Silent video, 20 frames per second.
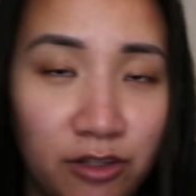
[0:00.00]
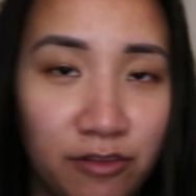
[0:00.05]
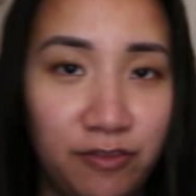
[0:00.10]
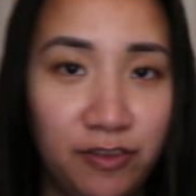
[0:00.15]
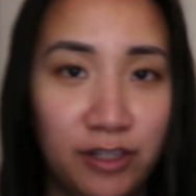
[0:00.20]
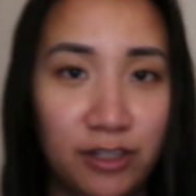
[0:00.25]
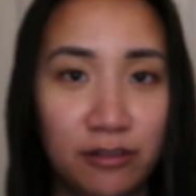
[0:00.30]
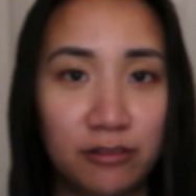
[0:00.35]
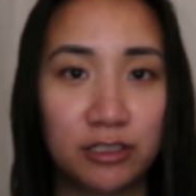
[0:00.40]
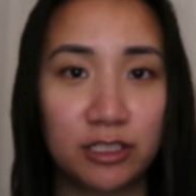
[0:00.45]
the
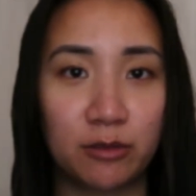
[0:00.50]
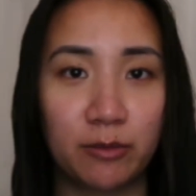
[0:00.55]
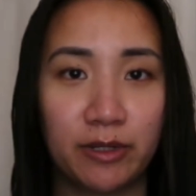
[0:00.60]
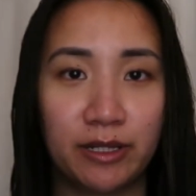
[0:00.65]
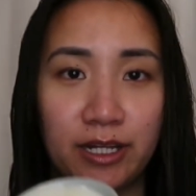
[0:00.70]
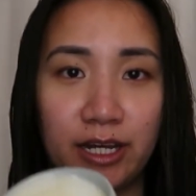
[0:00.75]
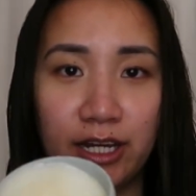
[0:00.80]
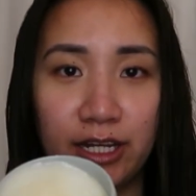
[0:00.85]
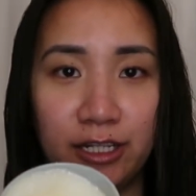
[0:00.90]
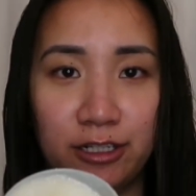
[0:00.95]
fino is the one
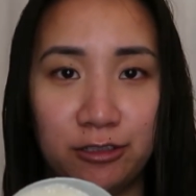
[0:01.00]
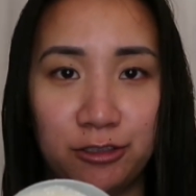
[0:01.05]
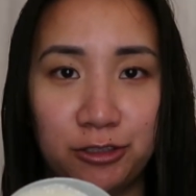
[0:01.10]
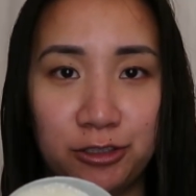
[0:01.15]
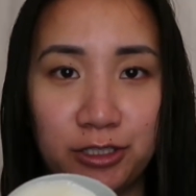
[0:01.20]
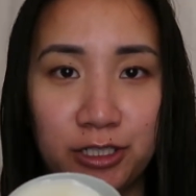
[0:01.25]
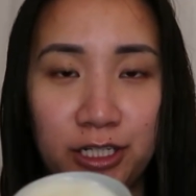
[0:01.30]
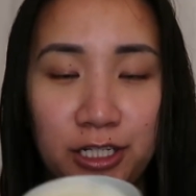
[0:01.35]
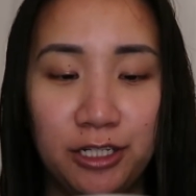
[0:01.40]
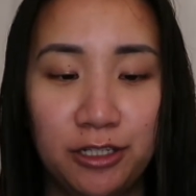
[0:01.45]
that I
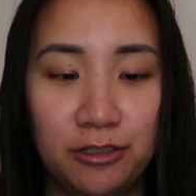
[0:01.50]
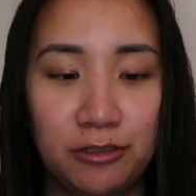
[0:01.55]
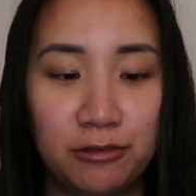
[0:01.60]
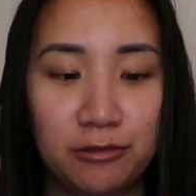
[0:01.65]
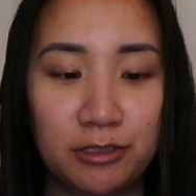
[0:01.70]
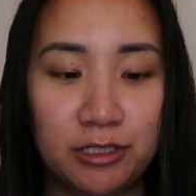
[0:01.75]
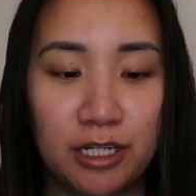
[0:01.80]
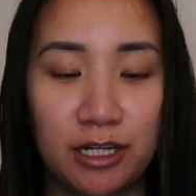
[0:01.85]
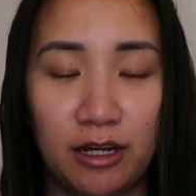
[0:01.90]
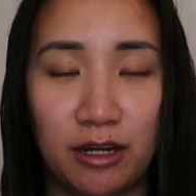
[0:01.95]
usually
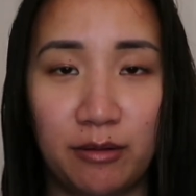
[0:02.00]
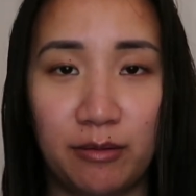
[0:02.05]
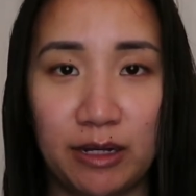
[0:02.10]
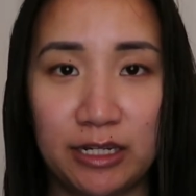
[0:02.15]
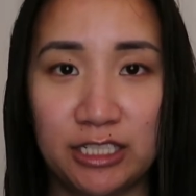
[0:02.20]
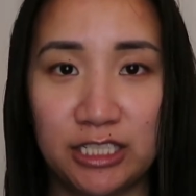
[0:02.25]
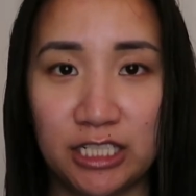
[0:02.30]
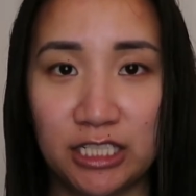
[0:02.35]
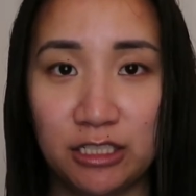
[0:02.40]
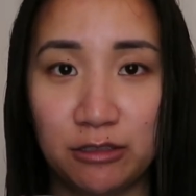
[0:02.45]
use.
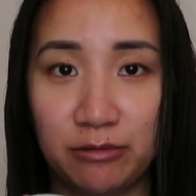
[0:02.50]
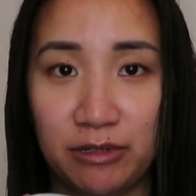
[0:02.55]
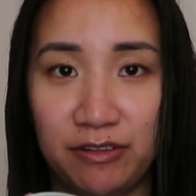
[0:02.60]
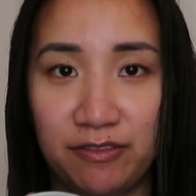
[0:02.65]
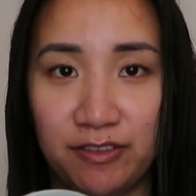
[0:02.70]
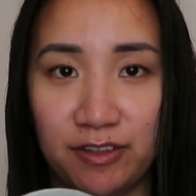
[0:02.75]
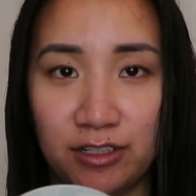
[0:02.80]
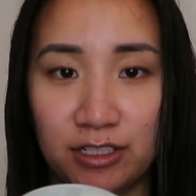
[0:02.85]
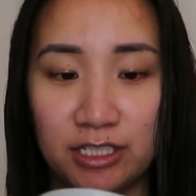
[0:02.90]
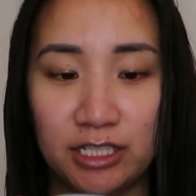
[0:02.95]
I just
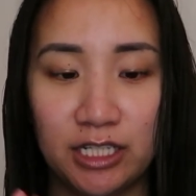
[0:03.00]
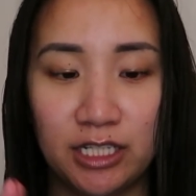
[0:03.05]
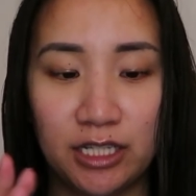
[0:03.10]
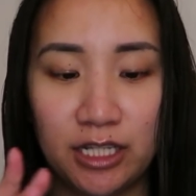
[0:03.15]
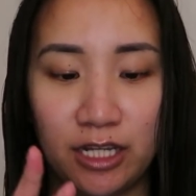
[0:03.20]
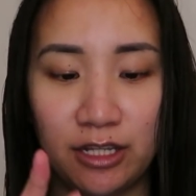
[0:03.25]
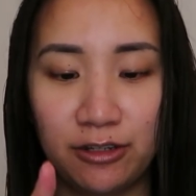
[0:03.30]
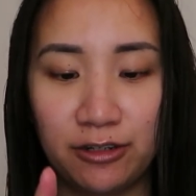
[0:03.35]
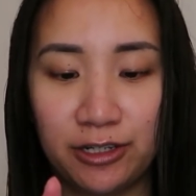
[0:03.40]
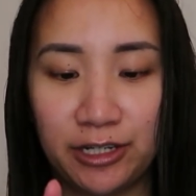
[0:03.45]
refilled it
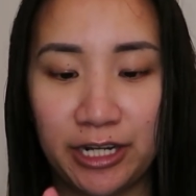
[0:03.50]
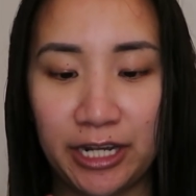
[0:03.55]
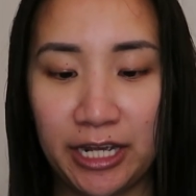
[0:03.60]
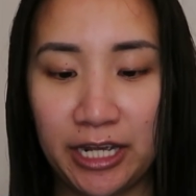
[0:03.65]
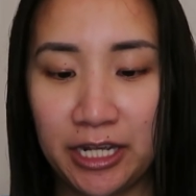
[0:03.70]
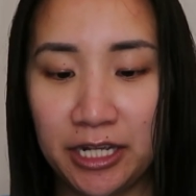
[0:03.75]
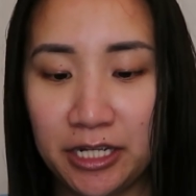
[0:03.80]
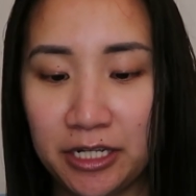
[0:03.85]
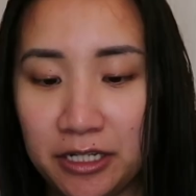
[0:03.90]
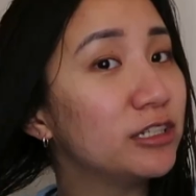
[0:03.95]
the other
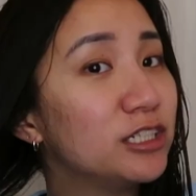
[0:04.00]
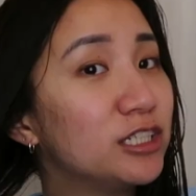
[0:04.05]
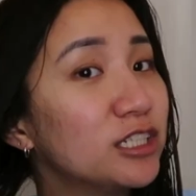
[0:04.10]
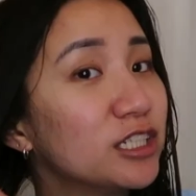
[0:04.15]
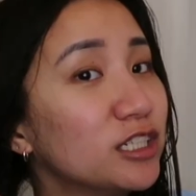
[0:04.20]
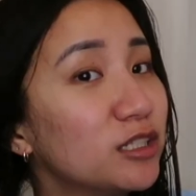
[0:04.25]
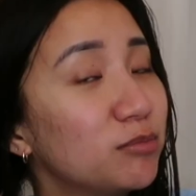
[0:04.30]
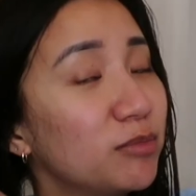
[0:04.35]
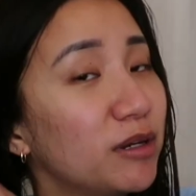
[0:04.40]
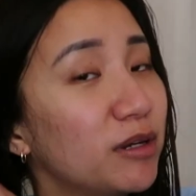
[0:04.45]
day. It's
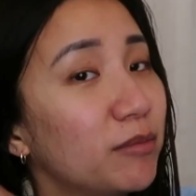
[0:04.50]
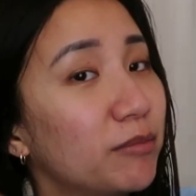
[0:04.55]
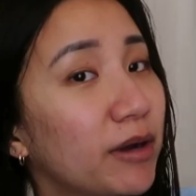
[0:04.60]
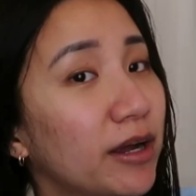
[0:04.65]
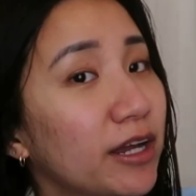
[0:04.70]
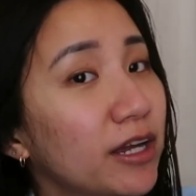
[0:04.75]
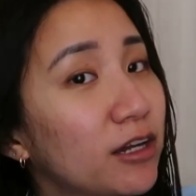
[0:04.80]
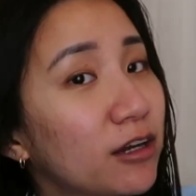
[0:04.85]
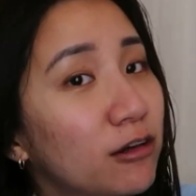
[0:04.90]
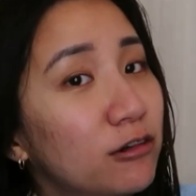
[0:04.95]
just been
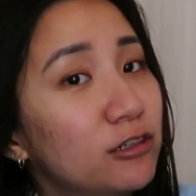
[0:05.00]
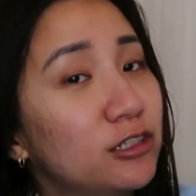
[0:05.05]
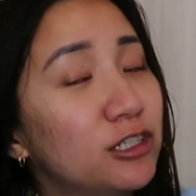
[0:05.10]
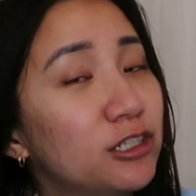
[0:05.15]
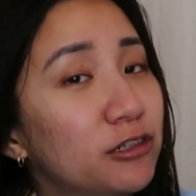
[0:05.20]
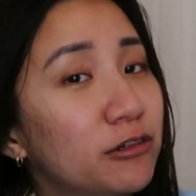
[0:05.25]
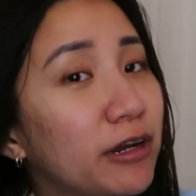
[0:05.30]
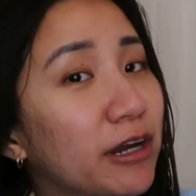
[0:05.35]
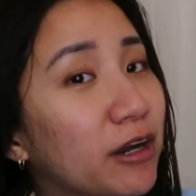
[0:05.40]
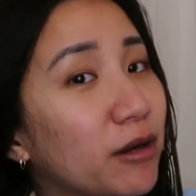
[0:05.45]
my
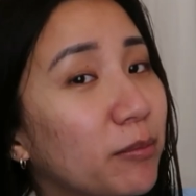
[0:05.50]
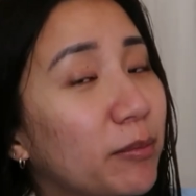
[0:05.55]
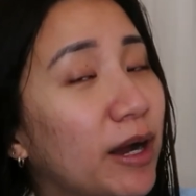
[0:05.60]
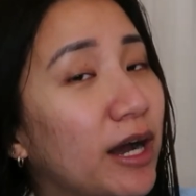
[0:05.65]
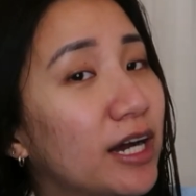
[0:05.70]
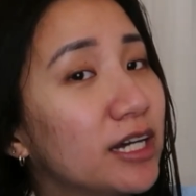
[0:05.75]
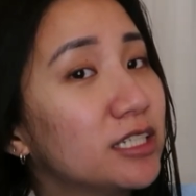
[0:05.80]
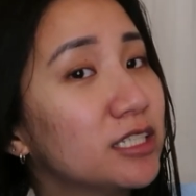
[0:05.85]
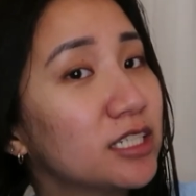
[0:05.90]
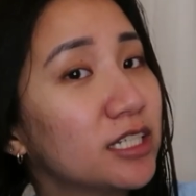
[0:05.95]
go-to hair
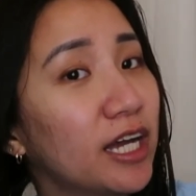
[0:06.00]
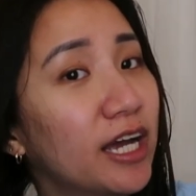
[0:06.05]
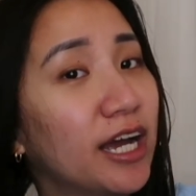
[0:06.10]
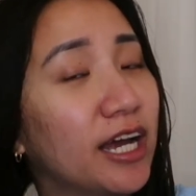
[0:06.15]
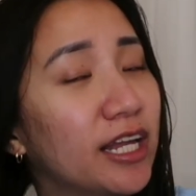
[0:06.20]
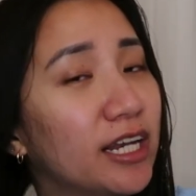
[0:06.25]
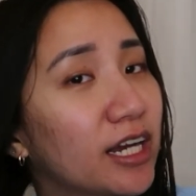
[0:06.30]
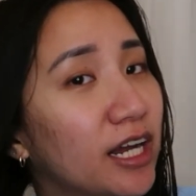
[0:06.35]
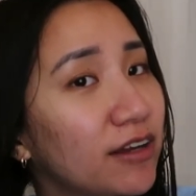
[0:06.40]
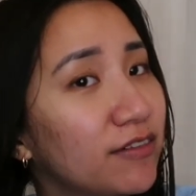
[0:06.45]
mask,
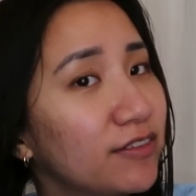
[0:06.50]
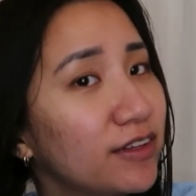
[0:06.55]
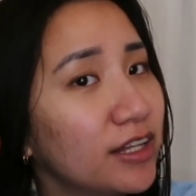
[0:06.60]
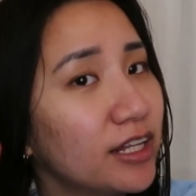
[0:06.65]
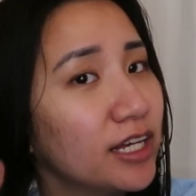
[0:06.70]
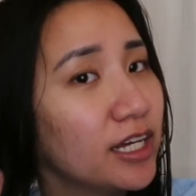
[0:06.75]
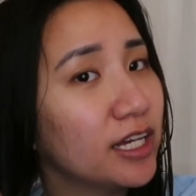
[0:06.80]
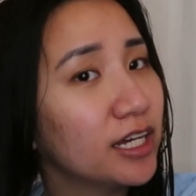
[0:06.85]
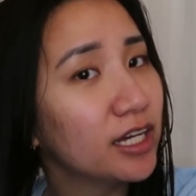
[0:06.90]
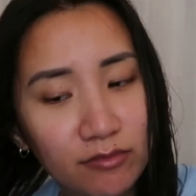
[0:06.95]
and I feel
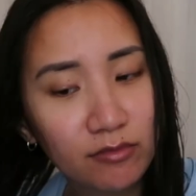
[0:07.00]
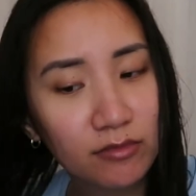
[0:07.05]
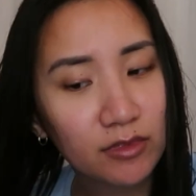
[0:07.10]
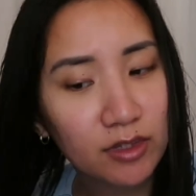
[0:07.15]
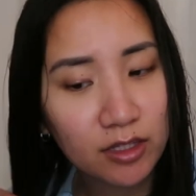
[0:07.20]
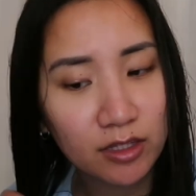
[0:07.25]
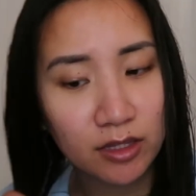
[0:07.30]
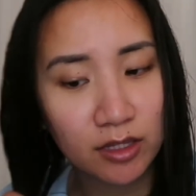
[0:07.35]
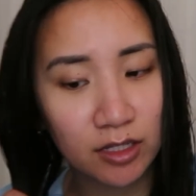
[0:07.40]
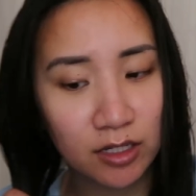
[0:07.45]
like
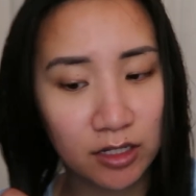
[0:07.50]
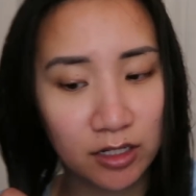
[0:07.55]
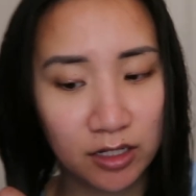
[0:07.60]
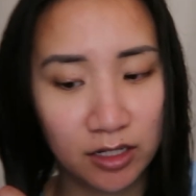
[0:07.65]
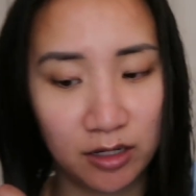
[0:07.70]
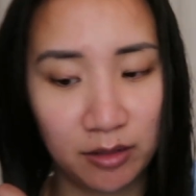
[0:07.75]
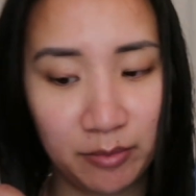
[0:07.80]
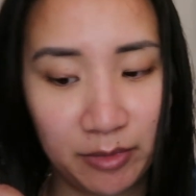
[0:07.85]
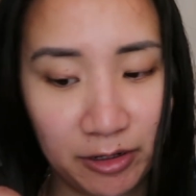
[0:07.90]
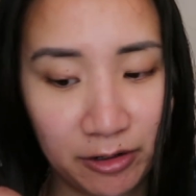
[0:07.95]

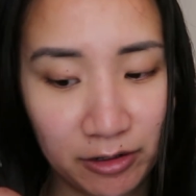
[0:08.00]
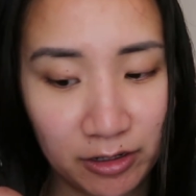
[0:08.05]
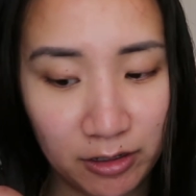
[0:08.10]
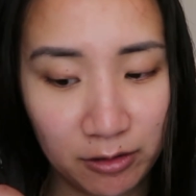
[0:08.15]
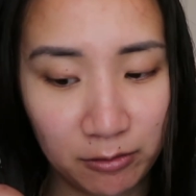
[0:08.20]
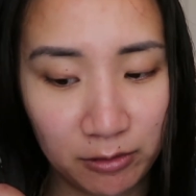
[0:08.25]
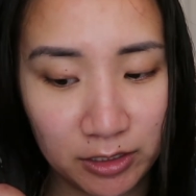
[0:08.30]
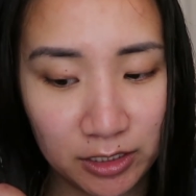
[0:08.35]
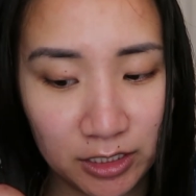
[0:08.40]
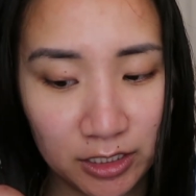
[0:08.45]
the
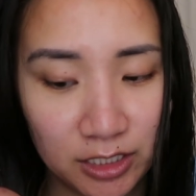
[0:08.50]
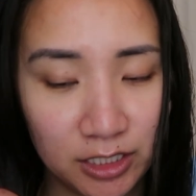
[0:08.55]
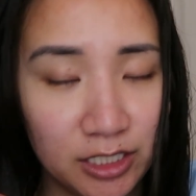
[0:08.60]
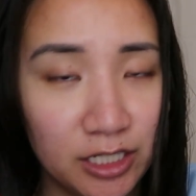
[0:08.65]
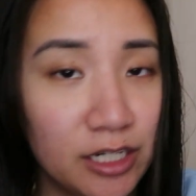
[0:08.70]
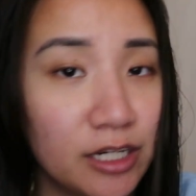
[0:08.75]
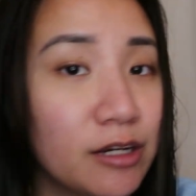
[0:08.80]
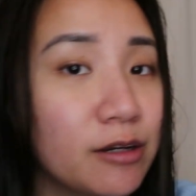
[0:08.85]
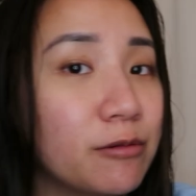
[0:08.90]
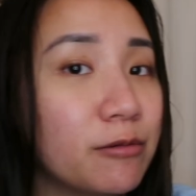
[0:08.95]
American ones
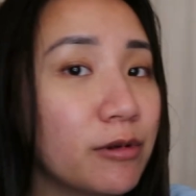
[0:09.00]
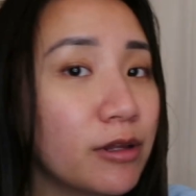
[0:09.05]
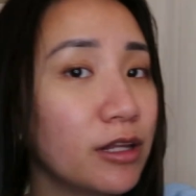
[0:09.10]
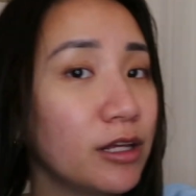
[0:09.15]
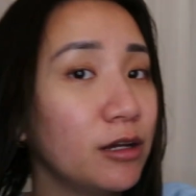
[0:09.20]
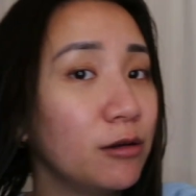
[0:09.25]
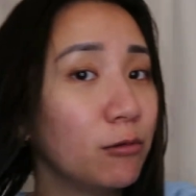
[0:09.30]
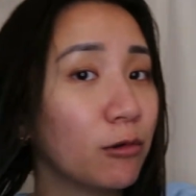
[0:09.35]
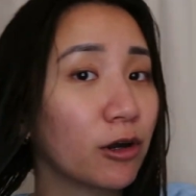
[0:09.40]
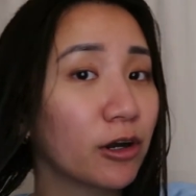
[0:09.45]
didn't
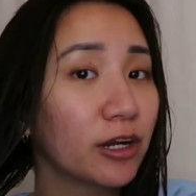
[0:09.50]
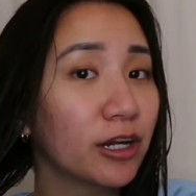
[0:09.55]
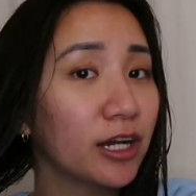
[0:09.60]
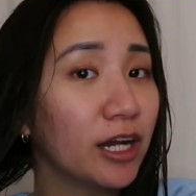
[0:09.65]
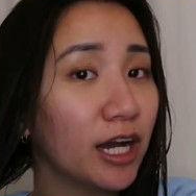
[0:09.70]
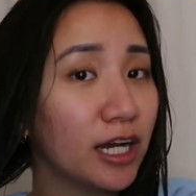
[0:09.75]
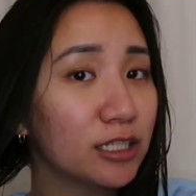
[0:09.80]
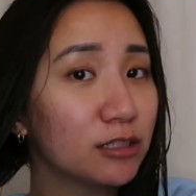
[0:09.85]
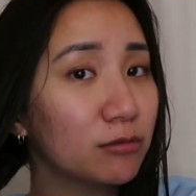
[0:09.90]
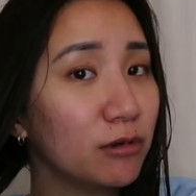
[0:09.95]
really work
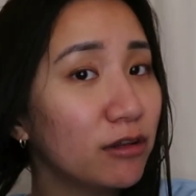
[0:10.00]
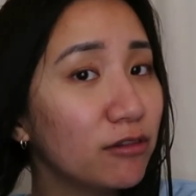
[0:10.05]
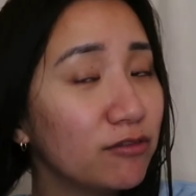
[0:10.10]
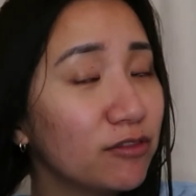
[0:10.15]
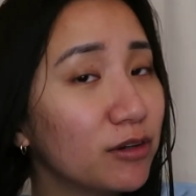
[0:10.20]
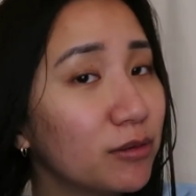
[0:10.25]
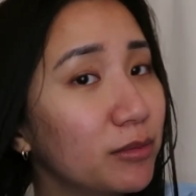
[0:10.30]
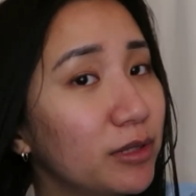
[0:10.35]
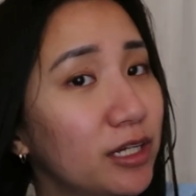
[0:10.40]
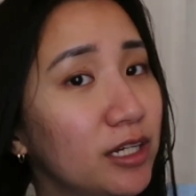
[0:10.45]
as well
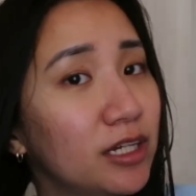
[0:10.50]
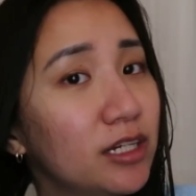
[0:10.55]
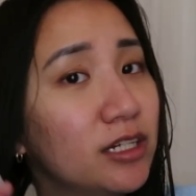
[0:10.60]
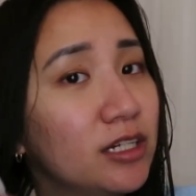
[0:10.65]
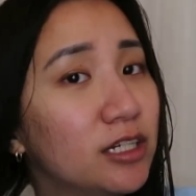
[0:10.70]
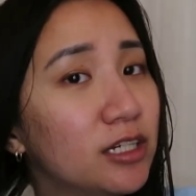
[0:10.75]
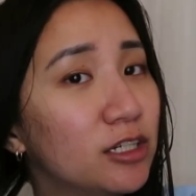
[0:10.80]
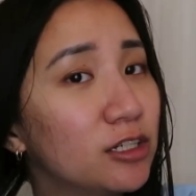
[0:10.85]
for me.